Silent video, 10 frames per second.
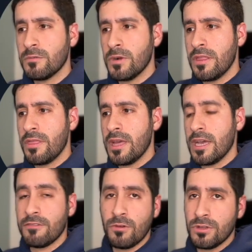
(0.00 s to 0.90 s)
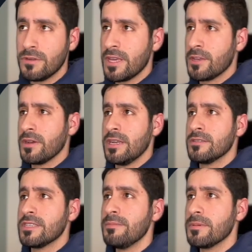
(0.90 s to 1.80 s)
with a folder that you can
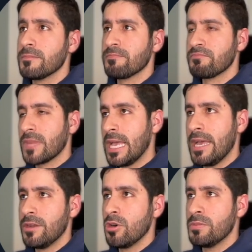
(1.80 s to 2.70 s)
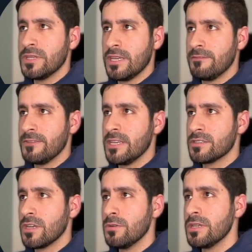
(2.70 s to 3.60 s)
unzip and open in VS
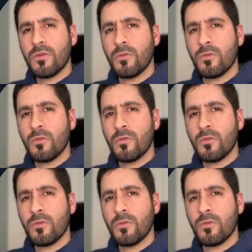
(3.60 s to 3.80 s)
Code.